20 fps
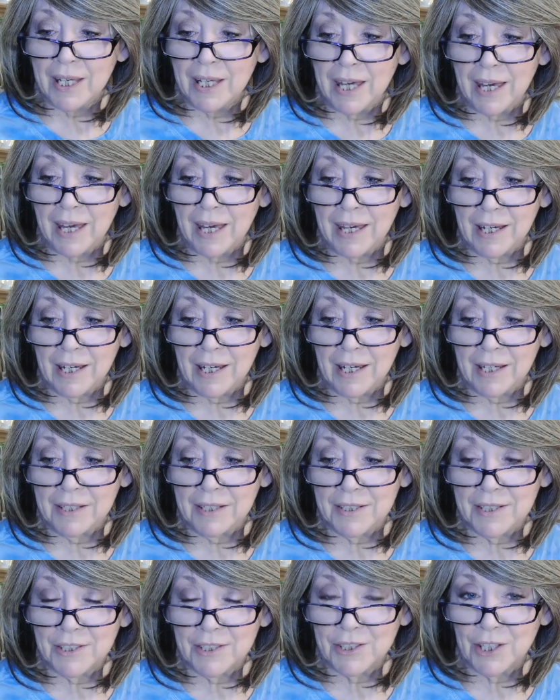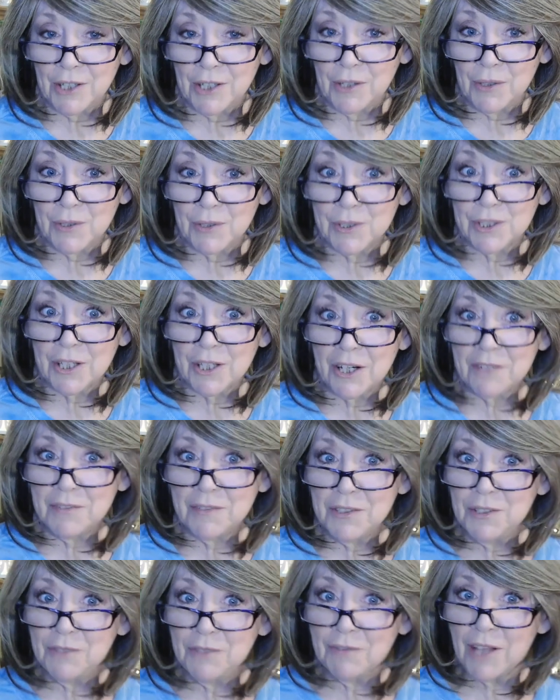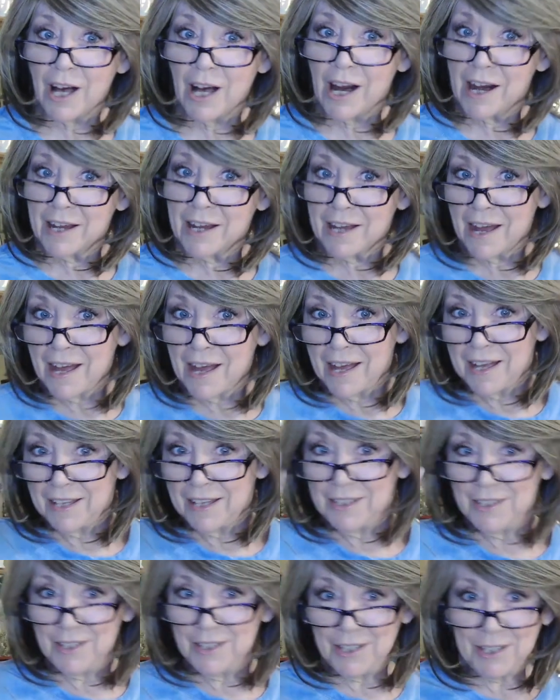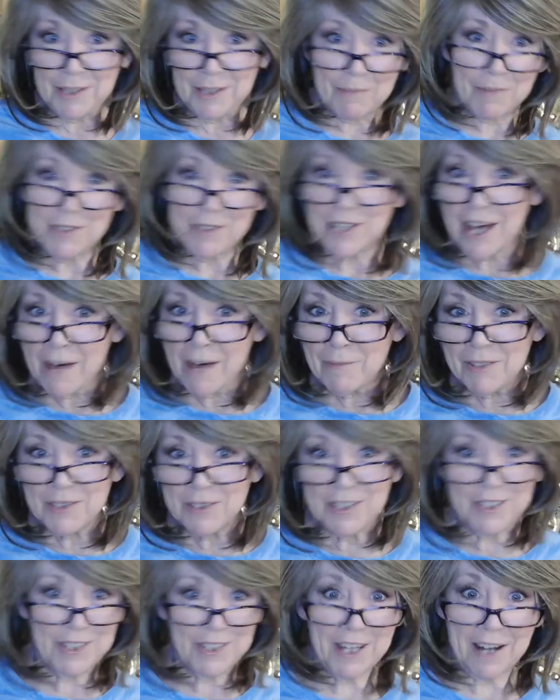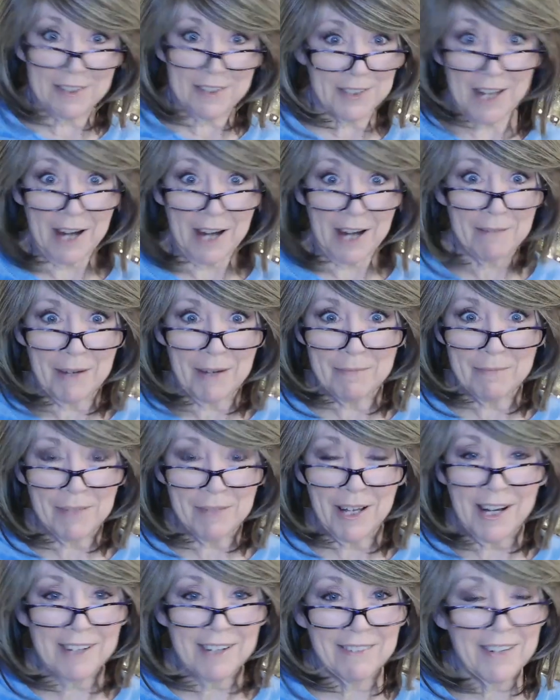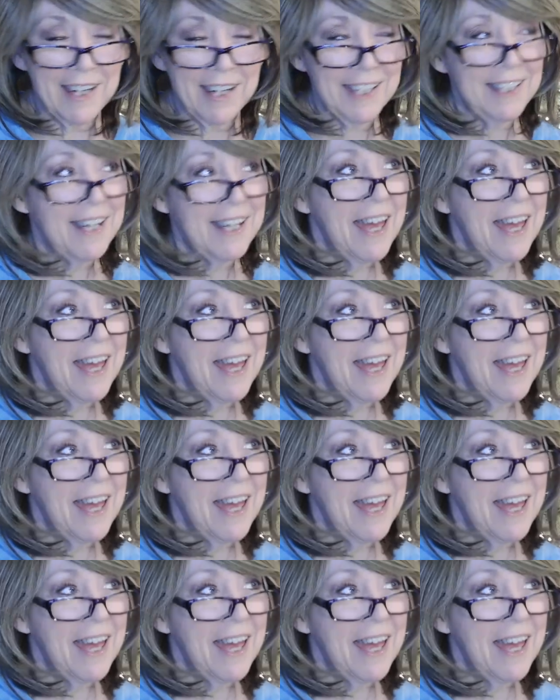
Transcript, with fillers: And so start of a new blog new pajamas to start my blog, right?